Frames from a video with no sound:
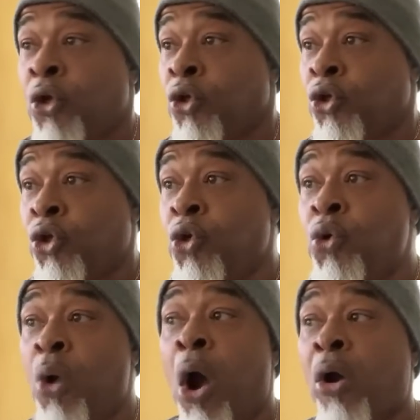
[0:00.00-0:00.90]

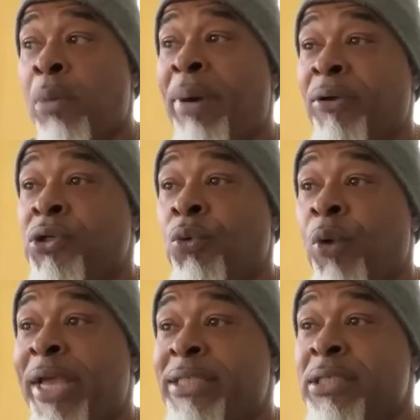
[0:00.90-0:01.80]
you are about to
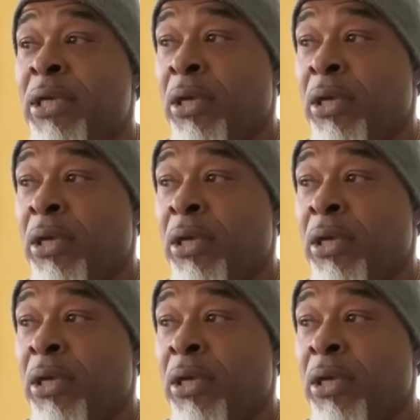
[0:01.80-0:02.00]
waste,